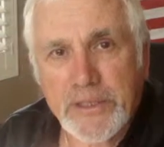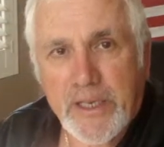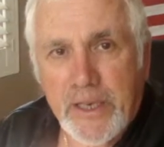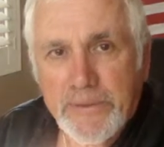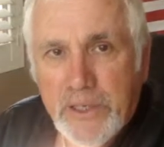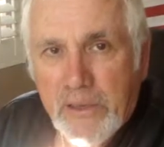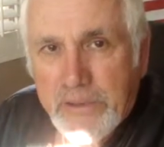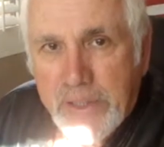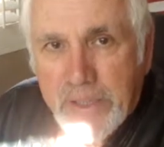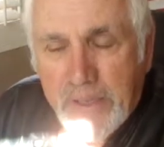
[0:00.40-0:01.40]
Broom's Gabe
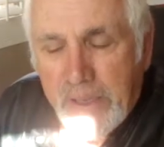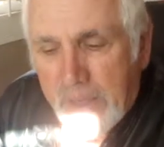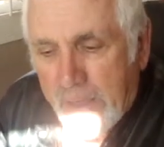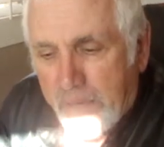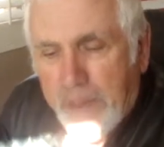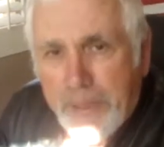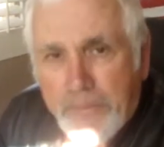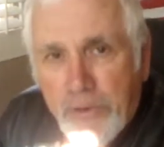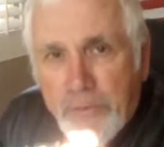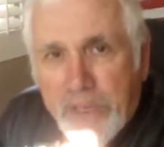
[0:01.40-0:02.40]
Zolna. Uh, Mike
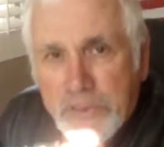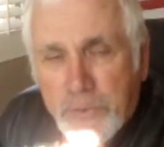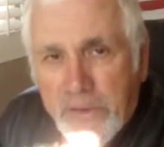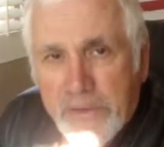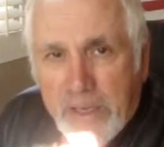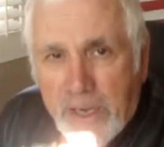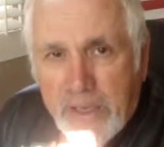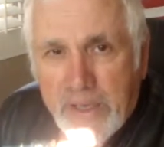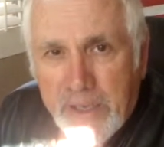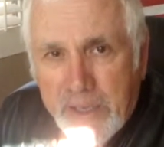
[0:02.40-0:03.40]
Broomhead's one of the
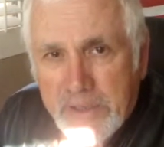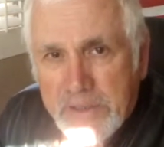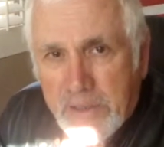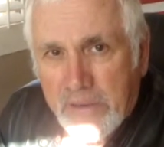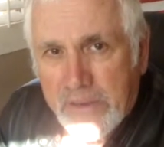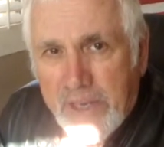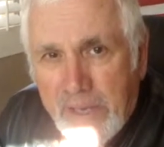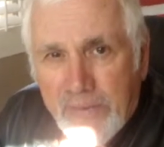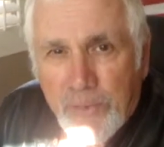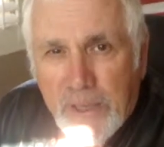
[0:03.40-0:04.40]
talking heads on
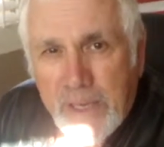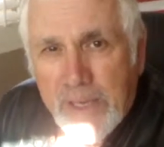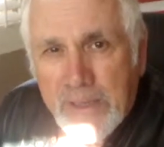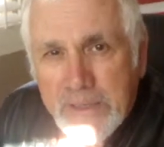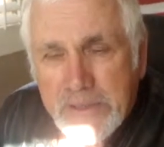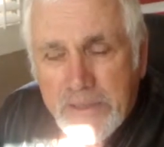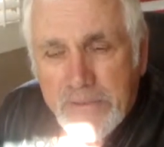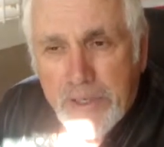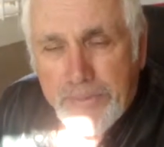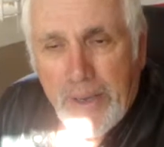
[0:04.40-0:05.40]
KFYI. That's a
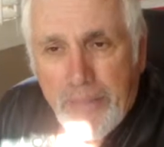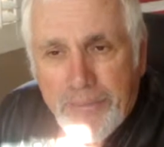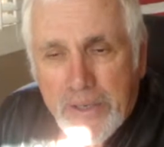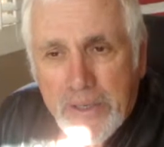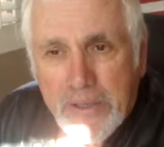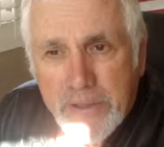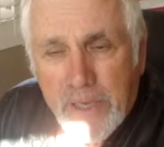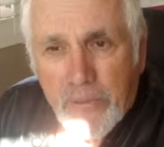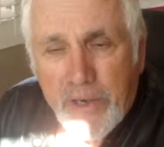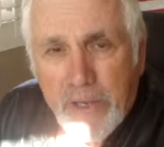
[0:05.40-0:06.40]
very popular
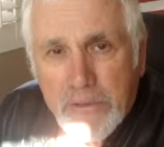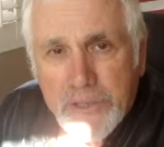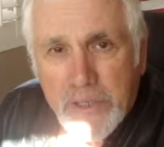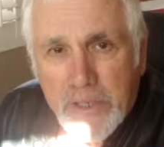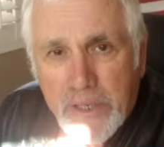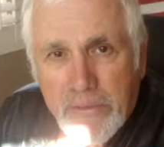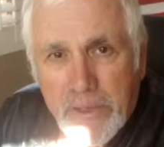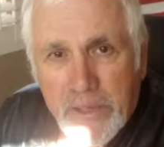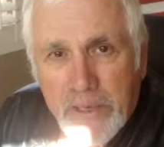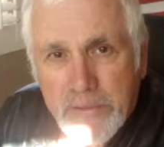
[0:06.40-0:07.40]
uh, radio show here
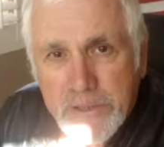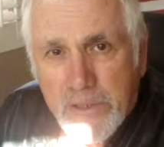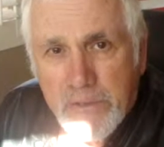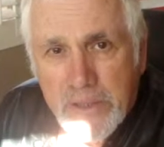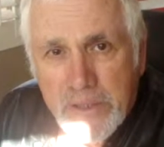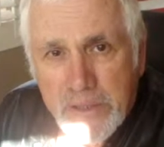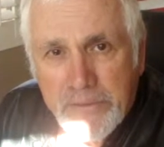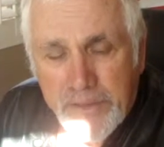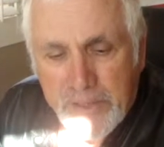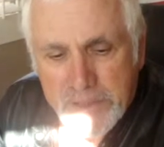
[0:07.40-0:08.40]
in Arizona, in the
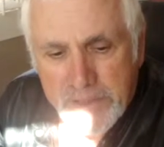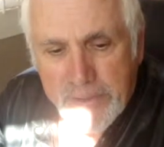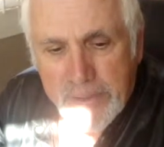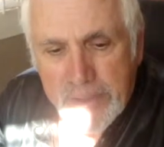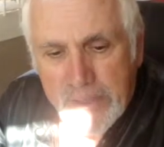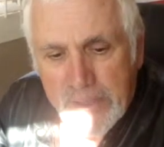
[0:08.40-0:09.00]
Phoenix area.